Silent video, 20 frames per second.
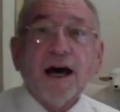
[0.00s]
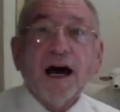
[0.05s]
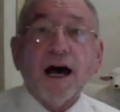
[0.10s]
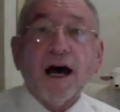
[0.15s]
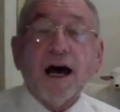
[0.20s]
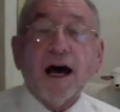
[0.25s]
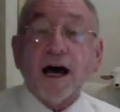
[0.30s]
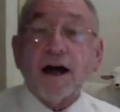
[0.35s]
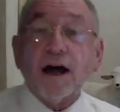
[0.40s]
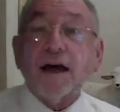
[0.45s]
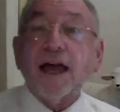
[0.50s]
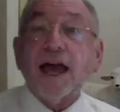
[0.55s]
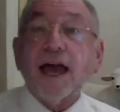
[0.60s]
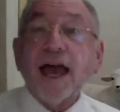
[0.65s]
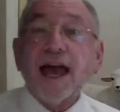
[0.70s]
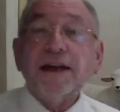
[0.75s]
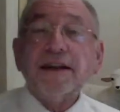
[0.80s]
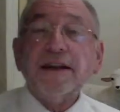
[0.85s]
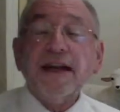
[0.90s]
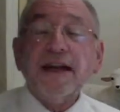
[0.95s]

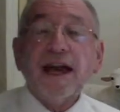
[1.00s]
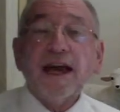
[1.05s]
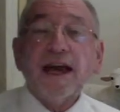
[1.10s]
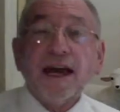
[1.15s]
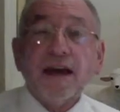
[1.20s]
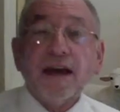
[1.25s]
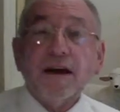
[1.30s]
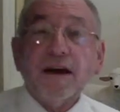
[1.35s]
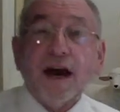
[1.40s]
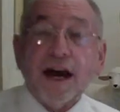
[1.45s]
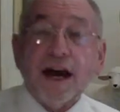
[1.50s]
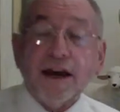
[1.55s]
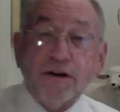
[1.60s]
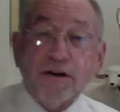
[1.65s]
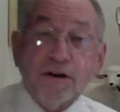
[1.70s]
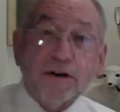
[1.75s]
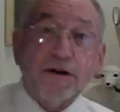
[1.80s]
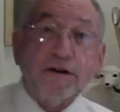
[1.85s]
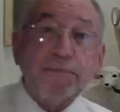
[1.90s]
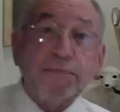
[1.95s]
And I
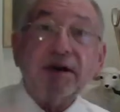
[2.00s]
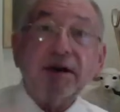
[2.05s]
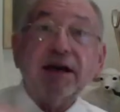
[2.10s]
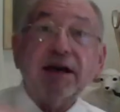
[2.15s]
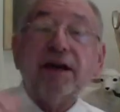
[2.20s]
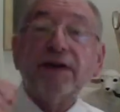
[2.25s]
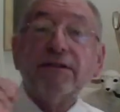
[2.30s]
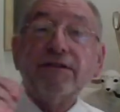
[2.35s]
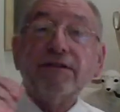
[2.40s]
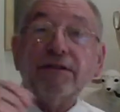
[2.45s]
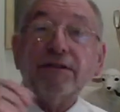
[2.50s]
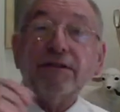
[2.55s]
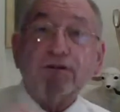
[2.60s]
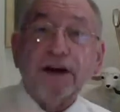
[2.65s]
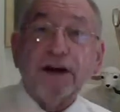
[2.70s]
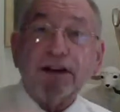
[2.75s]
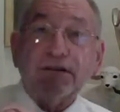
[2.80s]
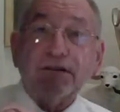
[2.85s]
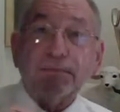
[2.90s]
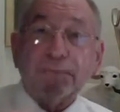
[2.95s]
couldn't because of
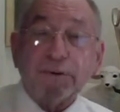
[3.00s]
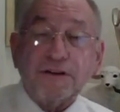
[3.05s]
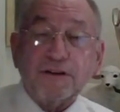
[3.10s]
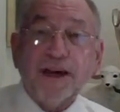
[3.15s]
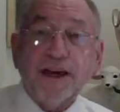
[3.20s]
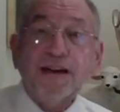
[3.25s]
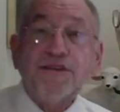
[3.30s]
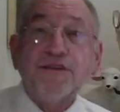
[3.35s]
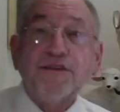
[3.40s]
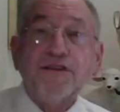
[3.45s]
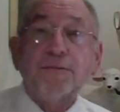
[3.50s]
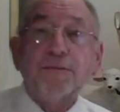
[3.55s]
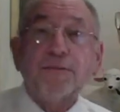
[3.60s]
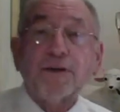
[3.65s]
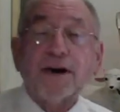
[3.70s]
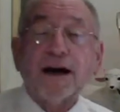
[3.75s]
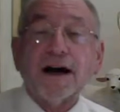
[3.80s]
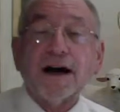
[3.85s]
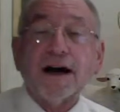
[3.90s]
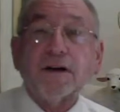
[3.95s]
transportation
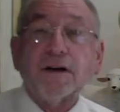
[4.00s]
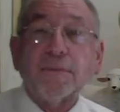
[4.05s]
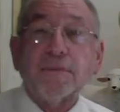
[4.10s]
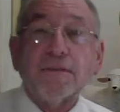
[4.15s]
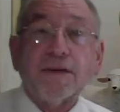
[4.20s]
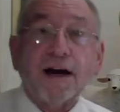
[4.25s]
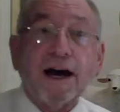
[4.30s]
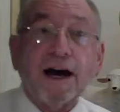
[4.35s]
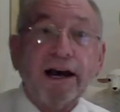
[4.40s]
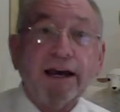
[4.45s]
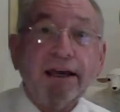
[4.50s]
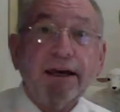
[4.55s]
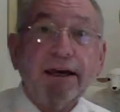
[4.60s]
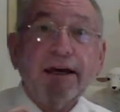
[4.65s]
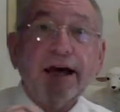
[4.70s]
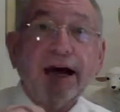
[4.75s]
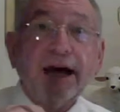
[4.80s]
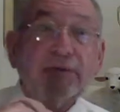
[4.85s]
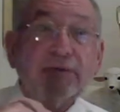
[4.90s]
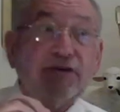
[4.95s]
problems. I'm
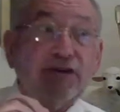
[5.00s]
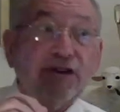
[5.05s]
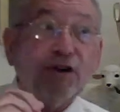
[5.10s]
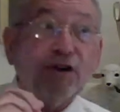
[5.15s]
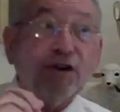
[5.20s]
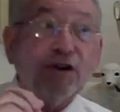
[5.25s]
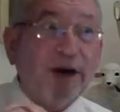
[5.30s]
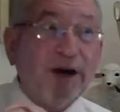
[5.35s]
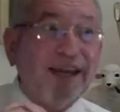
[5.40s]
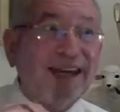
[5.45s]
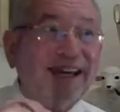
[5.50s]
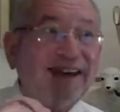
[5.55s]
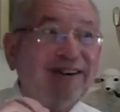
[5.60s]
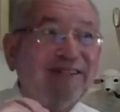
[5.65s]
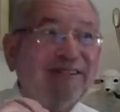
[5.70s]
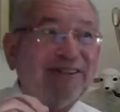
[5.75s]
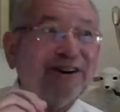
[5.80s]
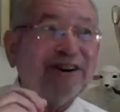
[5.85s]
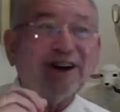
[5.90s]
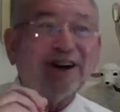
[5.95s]
still waiting
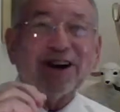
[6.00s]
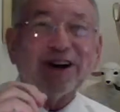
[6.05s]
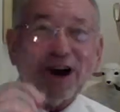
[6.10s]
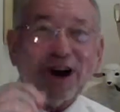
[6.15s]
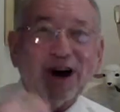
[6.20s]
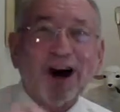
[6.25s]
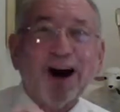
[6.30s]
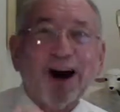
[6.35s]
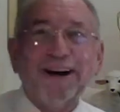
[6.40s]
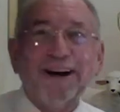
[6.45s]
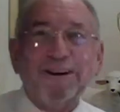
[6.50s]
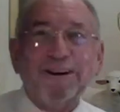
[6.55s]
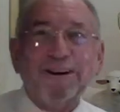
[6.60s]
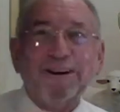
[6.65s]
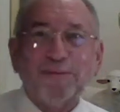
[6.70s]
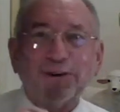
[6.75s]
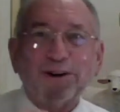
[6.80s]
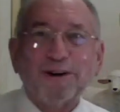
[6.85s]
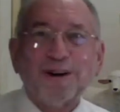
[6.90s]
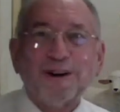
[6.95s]
for a car
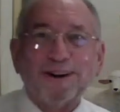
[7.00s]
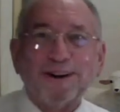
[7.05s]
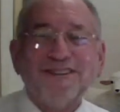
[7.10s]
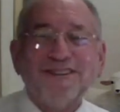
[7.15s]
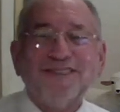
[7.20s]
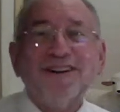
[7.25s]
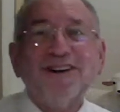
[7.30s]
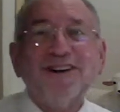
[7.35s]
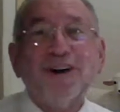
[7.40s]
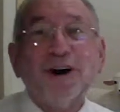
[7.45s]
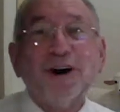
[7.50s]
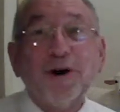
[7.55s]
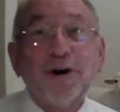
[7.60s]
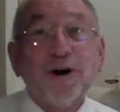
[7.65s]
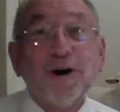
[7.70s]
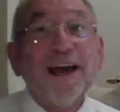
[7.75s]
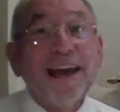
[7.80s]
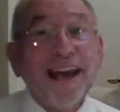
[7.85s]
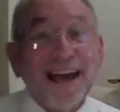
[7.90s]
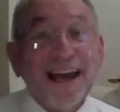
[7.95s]
that works,
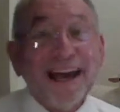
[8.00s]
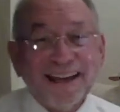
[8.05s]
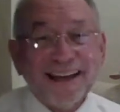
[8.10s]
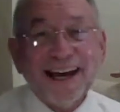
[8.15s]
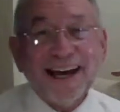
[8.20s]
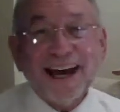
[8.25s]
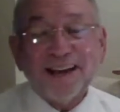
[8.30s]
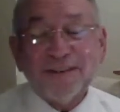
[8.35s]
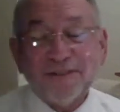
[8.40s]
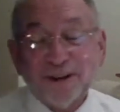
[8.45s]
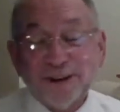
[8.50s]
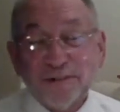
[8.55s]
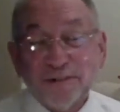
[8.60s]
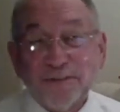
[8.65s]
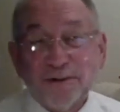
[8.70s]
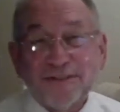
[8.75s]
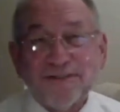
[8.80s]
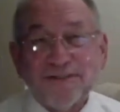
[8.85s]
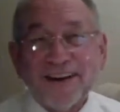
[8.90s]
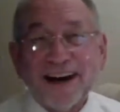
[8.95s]
and God's going to
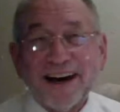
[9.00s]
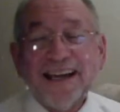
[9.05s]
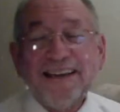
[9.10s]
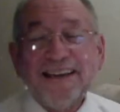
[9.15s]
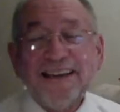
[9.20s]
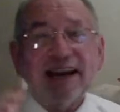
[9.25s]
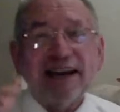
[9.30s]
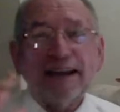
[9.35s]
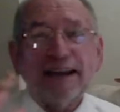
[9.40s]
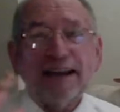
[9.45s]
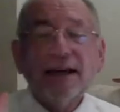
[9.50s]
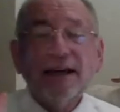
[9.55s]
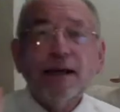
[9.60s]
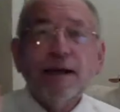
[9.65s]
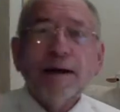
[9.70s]
provide that.